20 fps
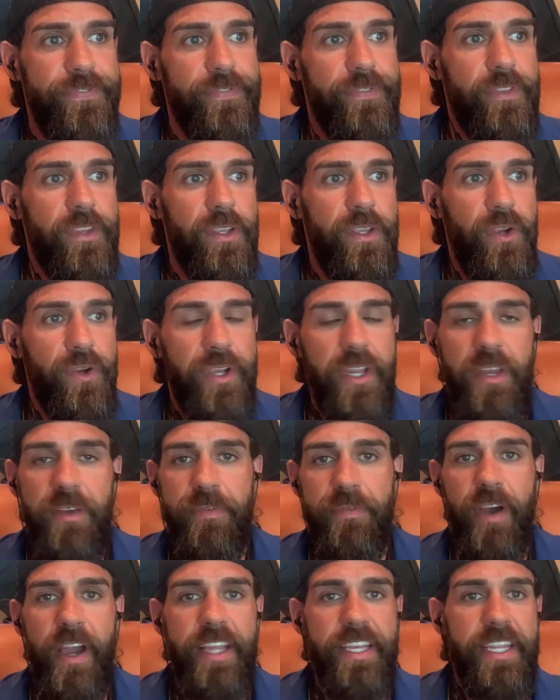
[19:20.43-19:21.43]
You're going to
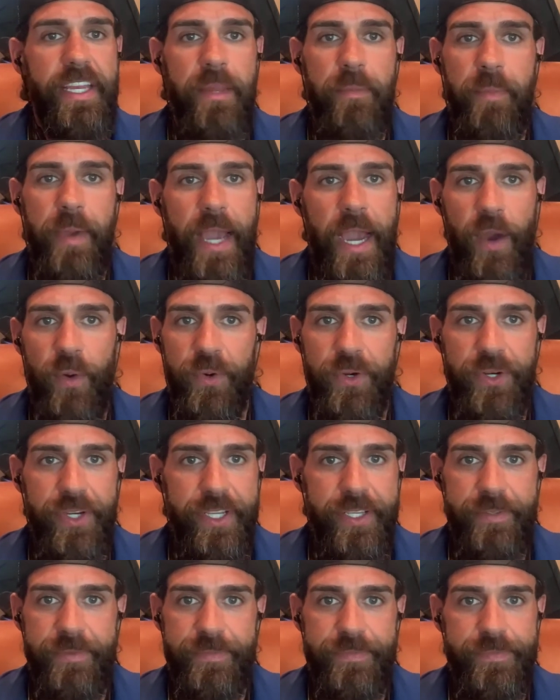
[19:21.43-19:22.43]
find it
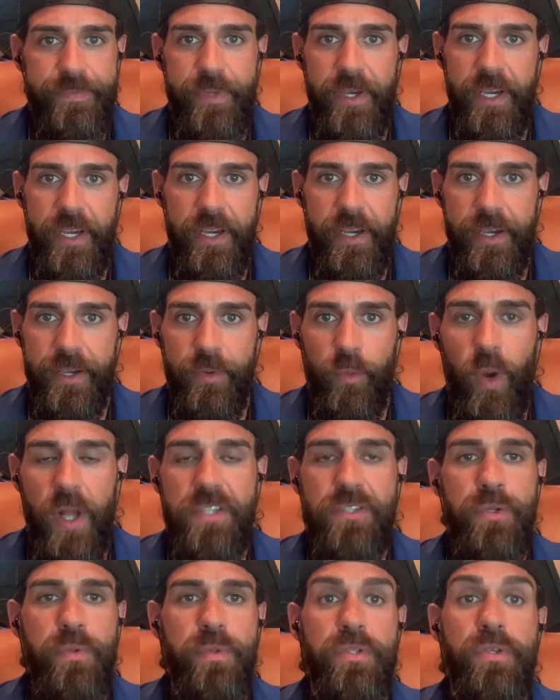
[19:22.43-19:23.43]
empowering.
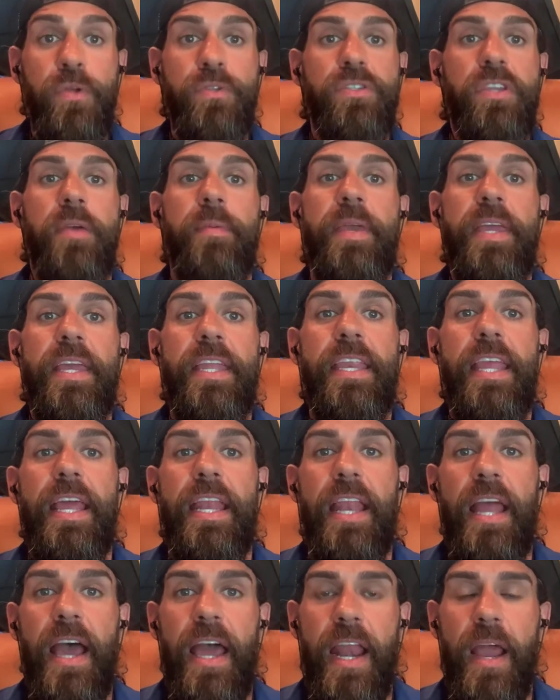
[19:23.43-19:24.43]
Watch the results come in,
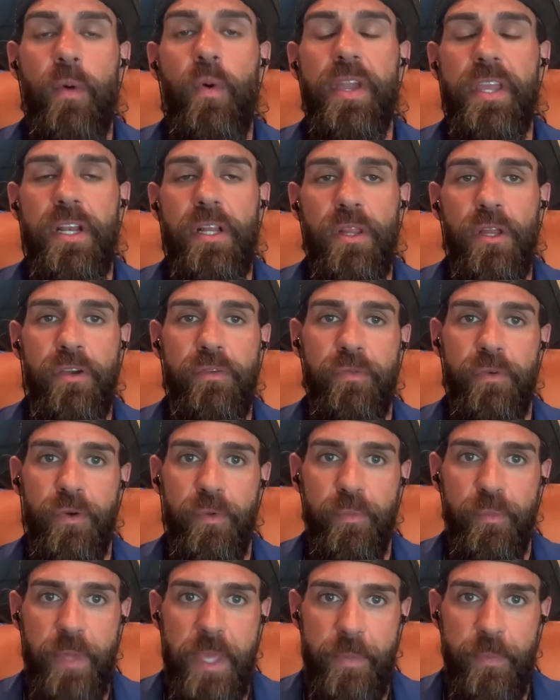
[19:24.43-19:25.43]
and I want you to look
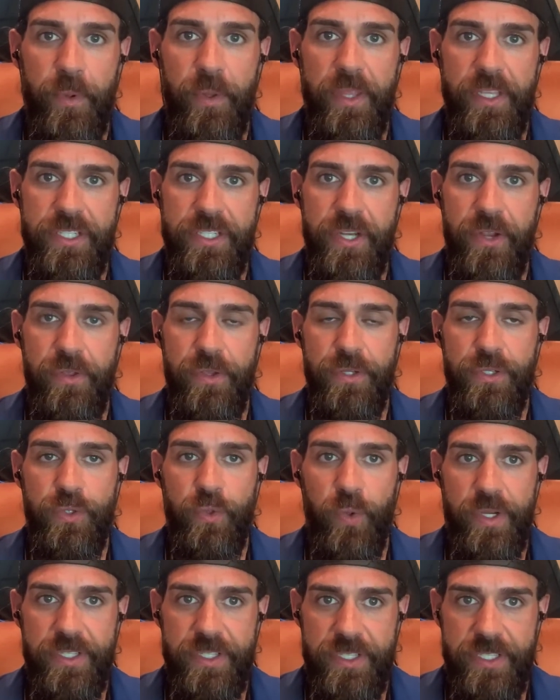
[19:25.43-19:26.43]
for people that share their
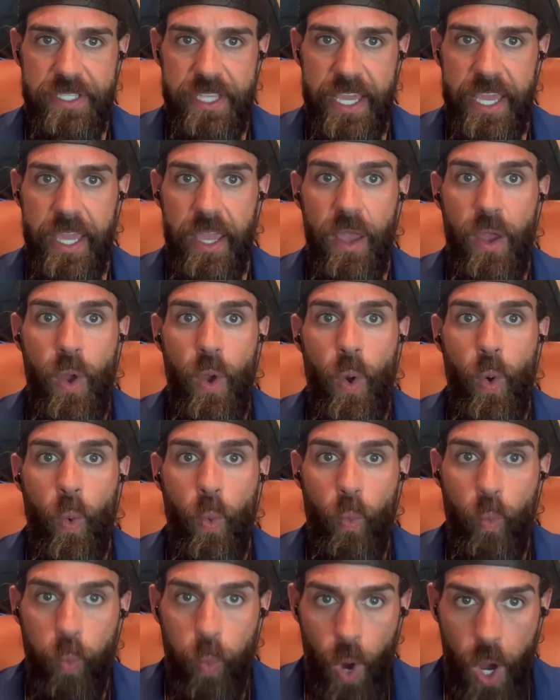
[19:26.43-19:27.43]
stories and say,
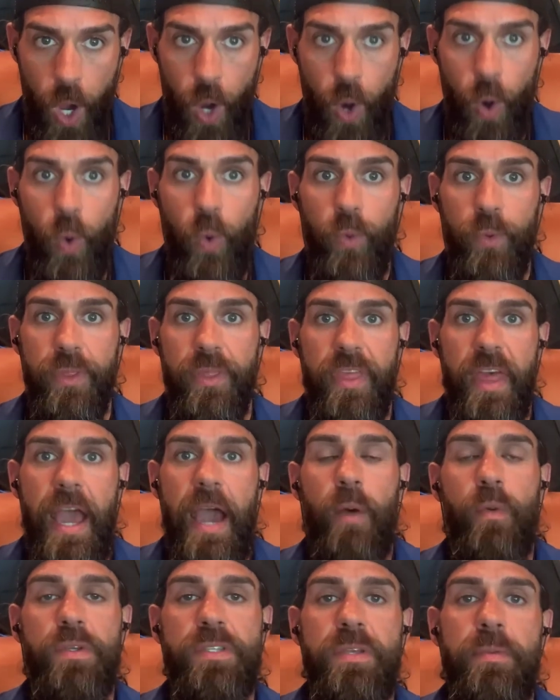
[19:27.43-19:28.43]
whoa,
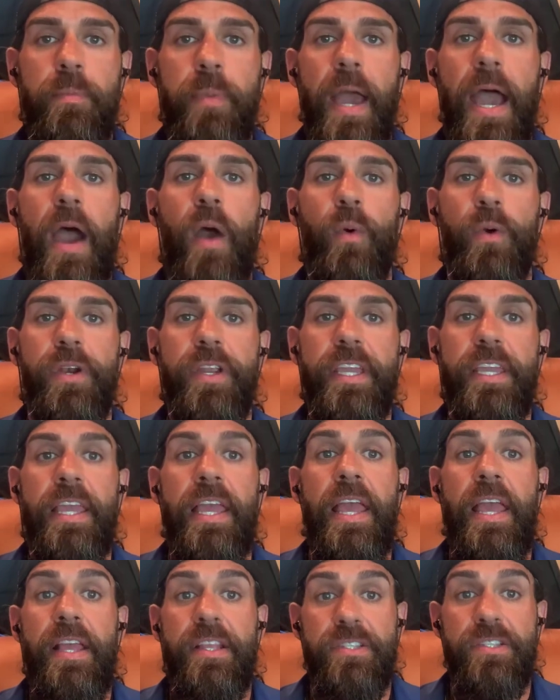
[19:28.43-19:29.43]
that was empowering.
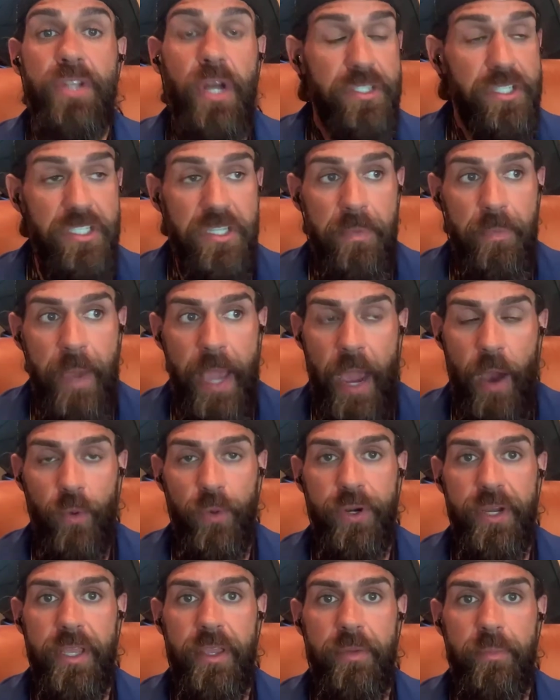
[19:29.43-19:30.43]
It's not just
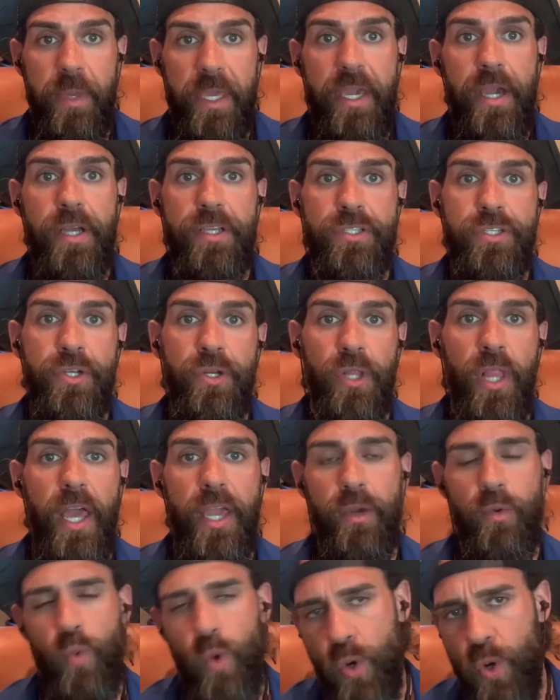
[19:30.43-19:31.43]
empowering because you're
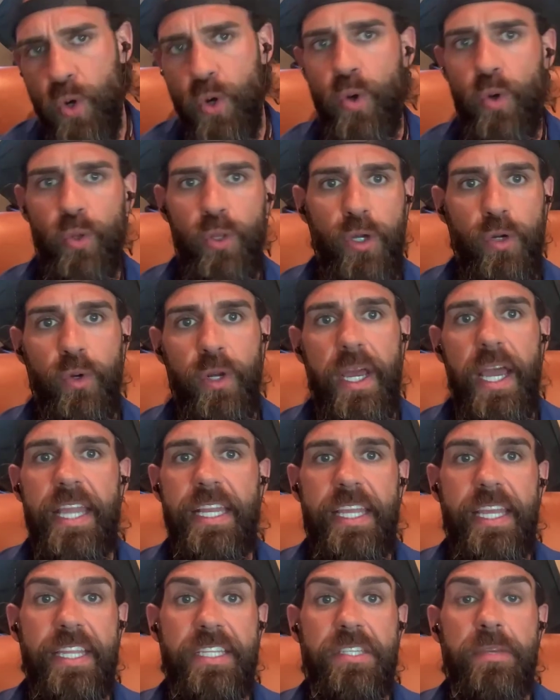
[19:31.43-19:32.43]
like, woohoo, look what I
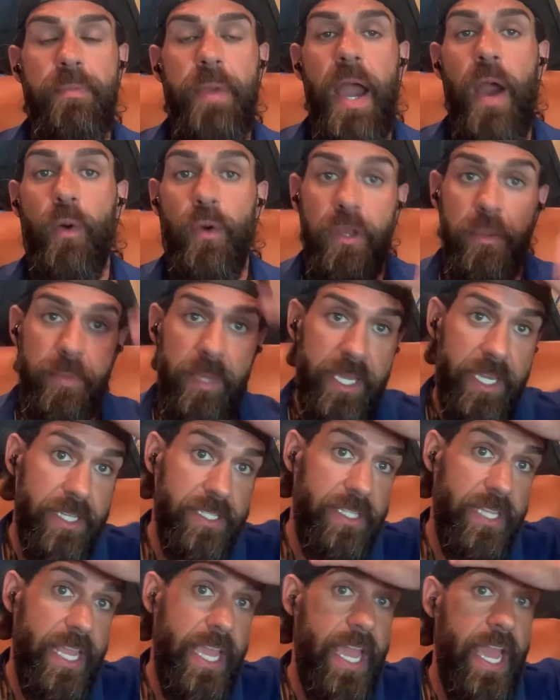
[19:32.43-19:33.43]
did. It's empowering
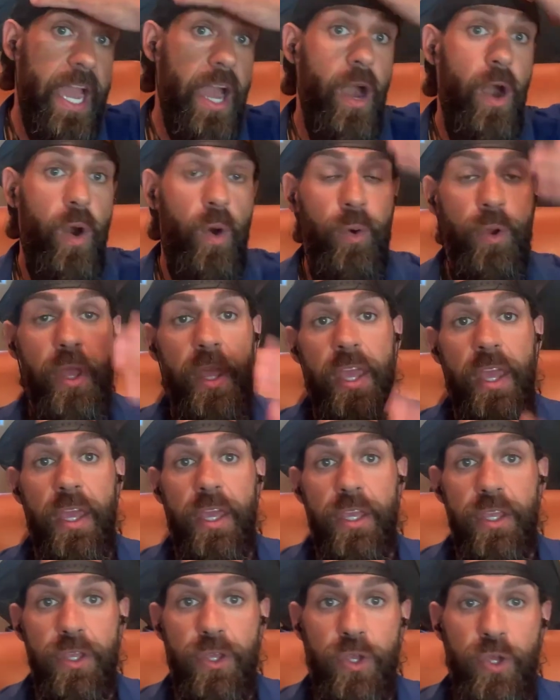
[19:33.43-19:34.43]
because now
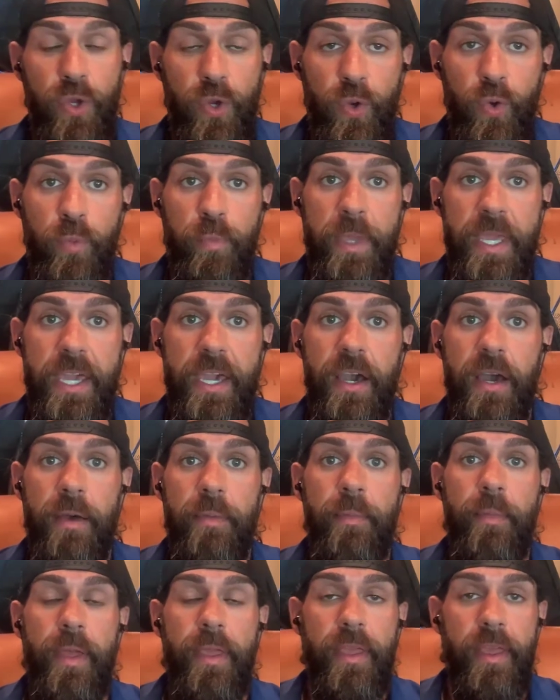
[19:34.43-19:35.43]
you
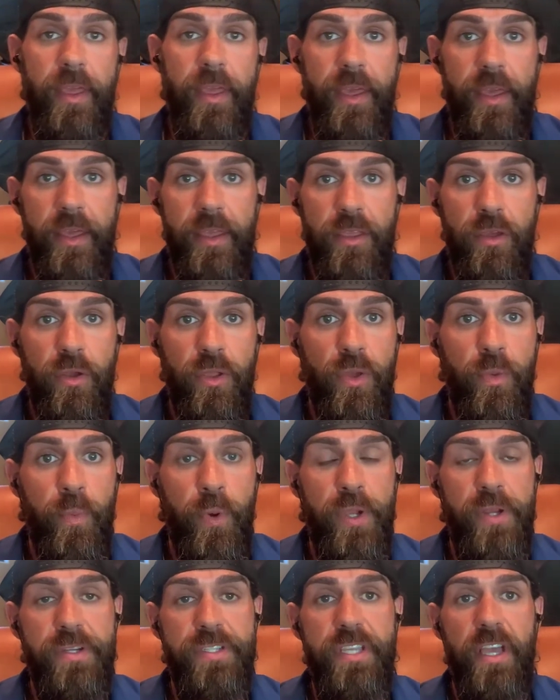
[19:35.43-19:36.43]
become, you
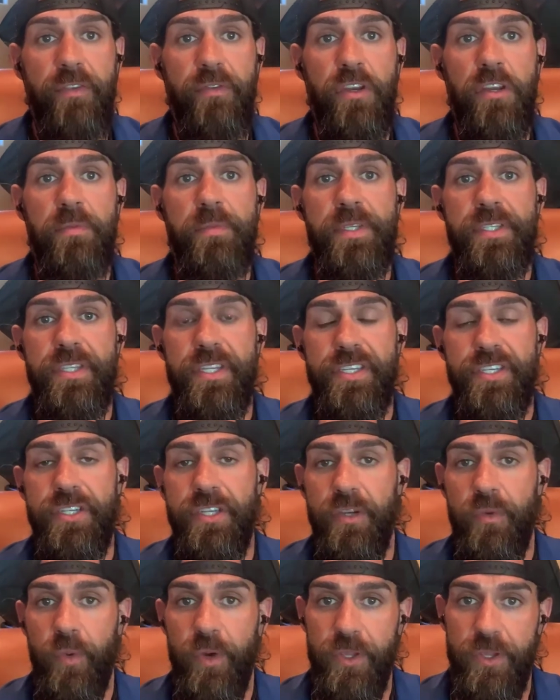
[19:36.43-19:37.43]
put yourself in a
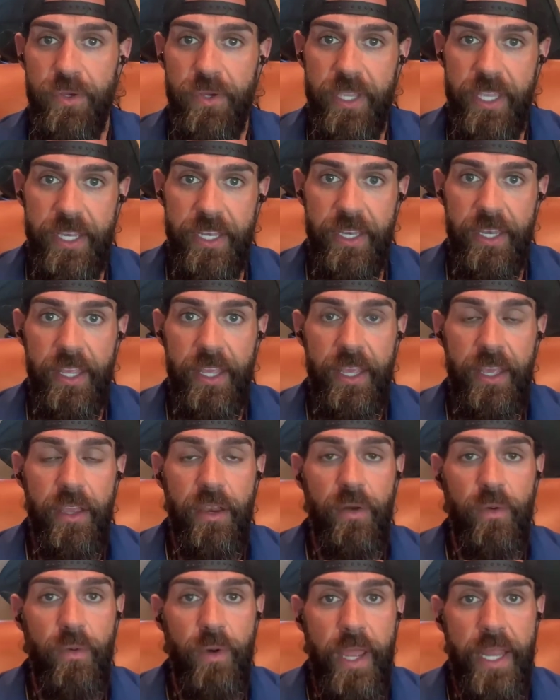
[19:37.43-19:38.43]
position where you can
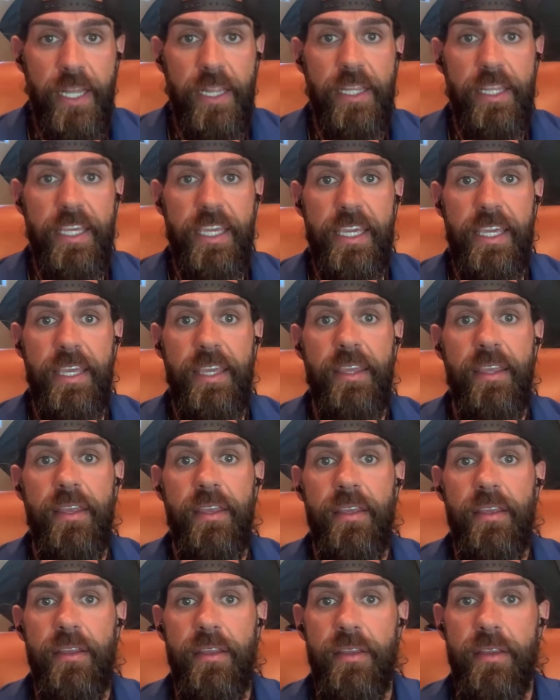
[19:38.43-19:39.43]
readily
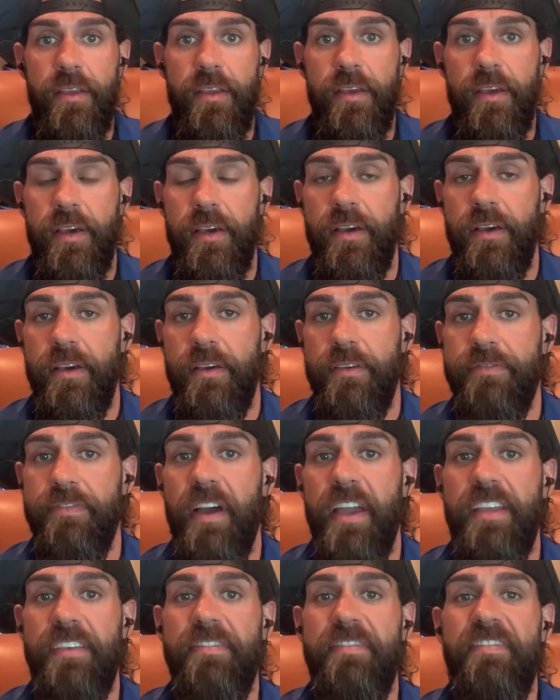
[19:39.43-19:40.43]

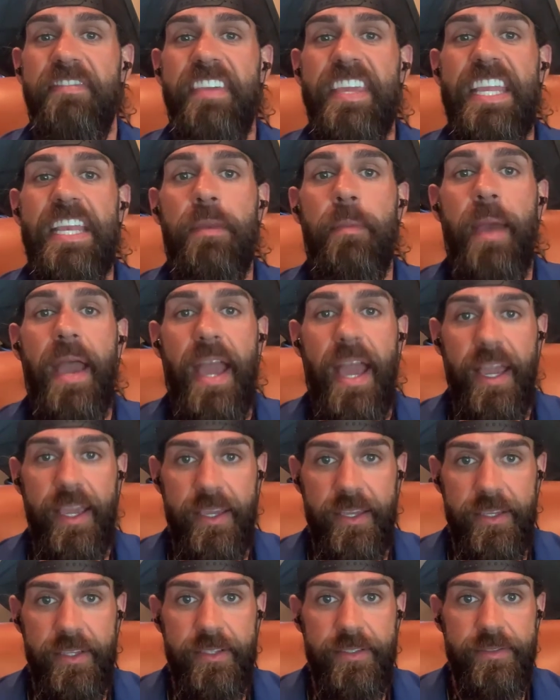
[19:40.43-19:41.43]
find
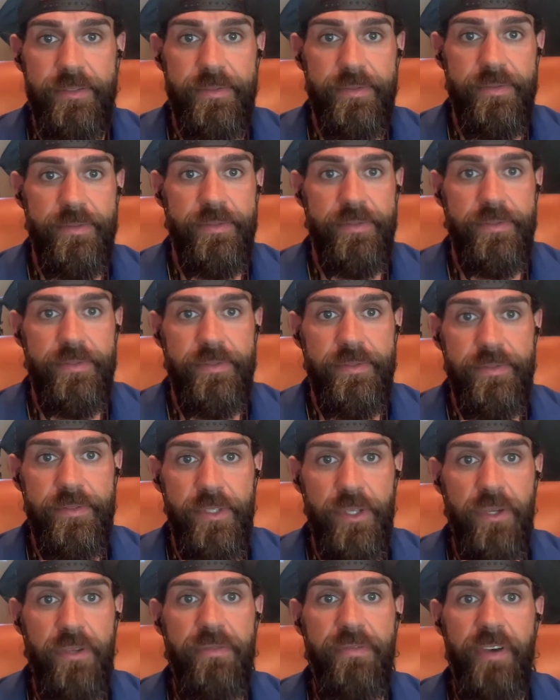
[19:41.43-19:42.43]
feedback.
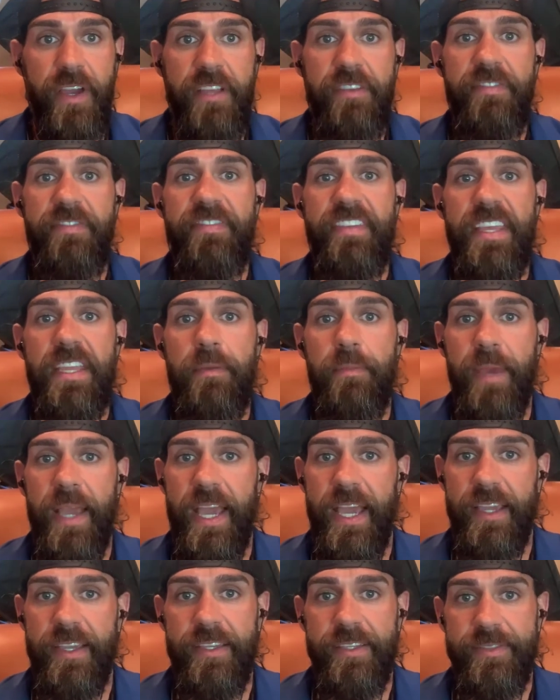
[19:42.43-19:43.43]
You can find
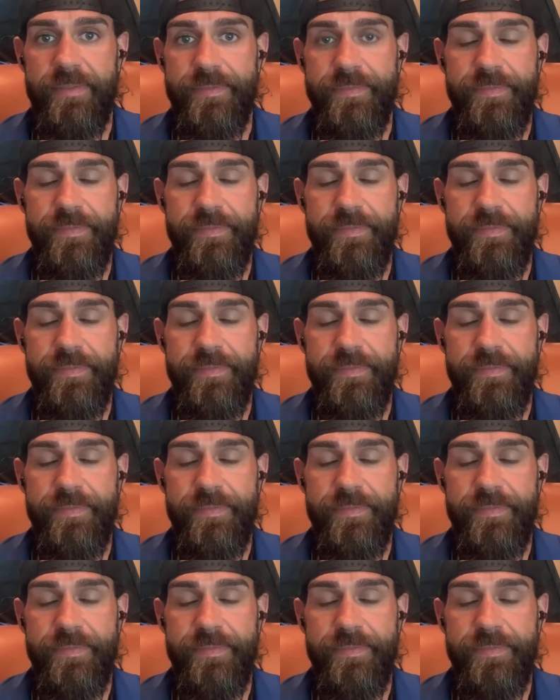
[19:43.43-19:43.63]
feedback.